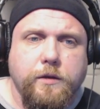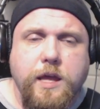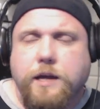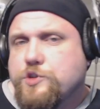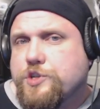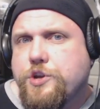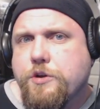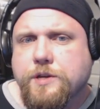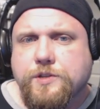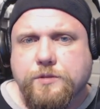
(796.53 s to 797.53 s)
yeah, just
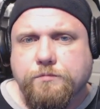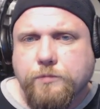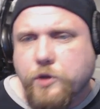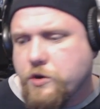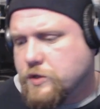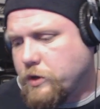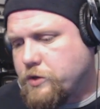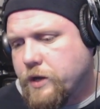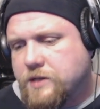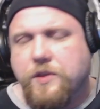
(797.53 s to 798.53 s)
curious, curious what
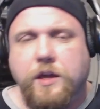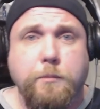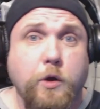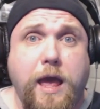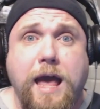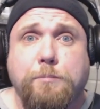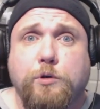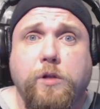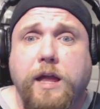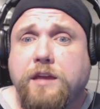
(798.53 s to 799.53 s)
you guys think about
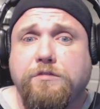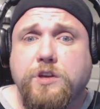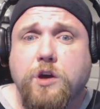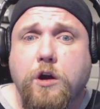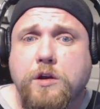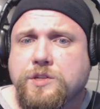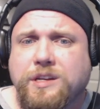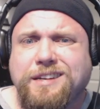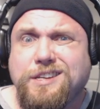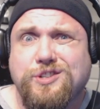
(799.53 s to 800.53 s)
Apple and VR. Is it
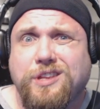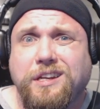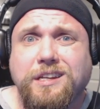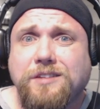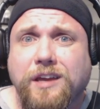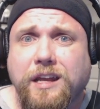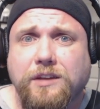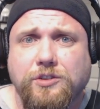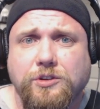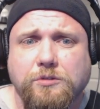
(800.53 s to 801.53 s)
a niche they need to get
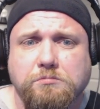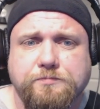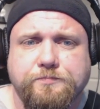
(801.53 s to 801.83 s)
into?